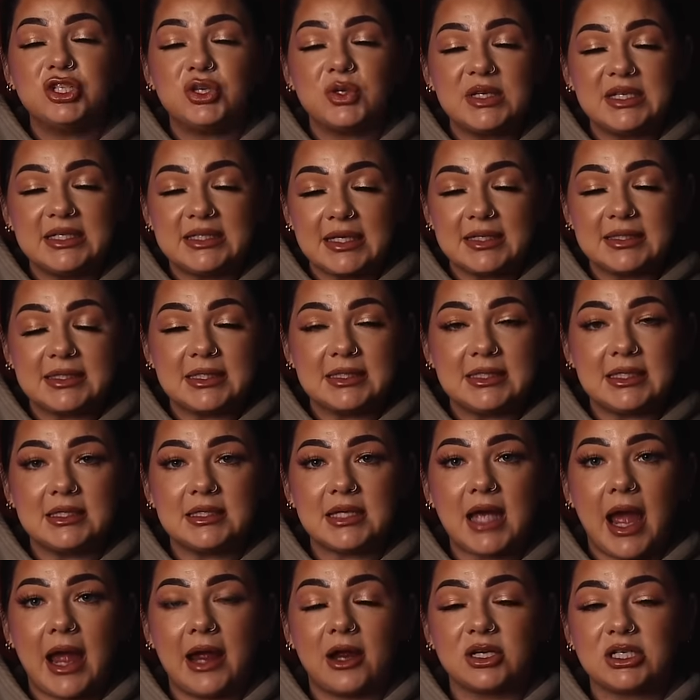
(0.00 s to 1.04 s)
Judy says this
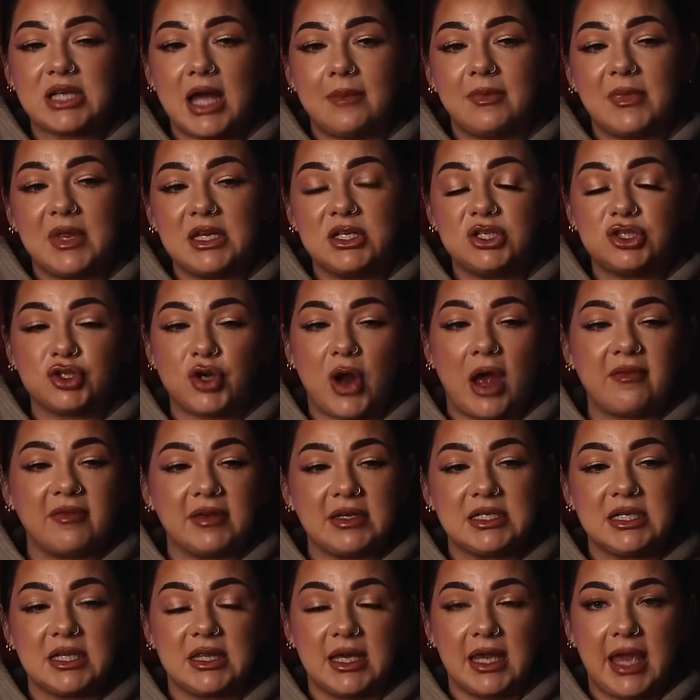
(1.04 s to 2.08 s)
entire time that he's
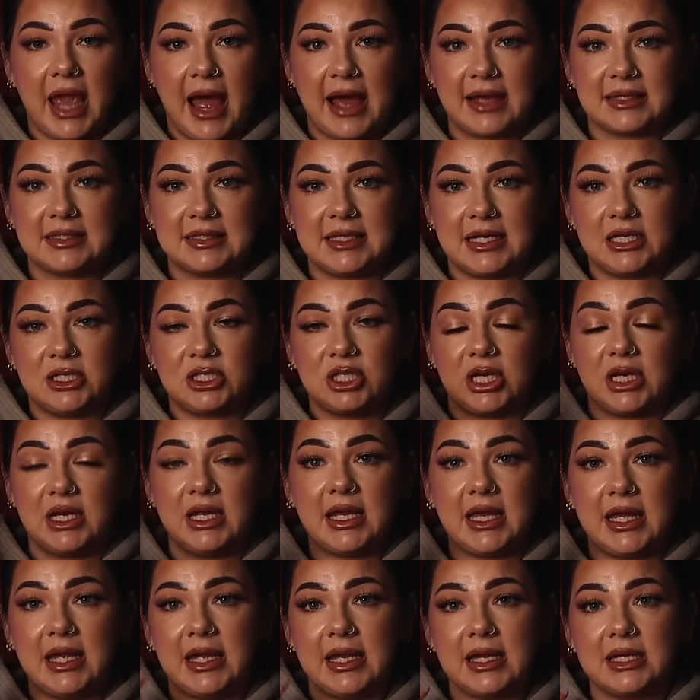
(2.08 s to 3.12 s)
driving to the gas station,
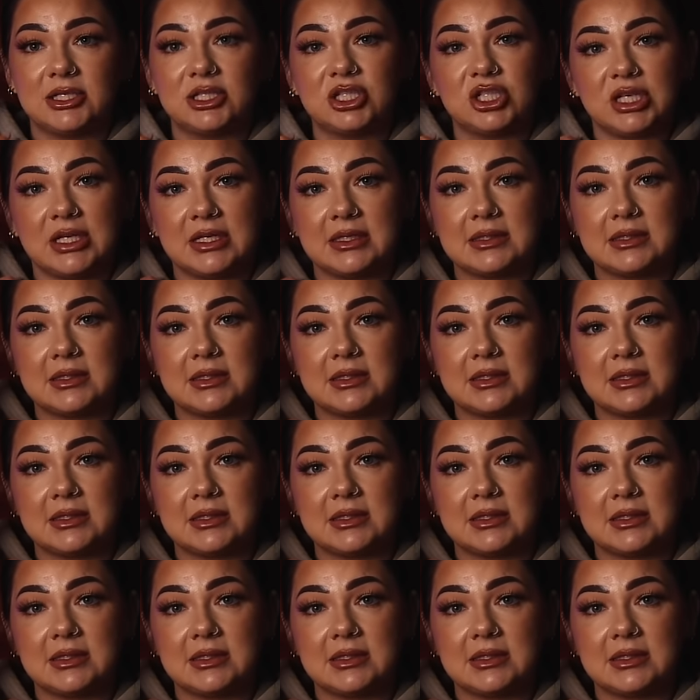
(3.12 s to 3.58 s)
he's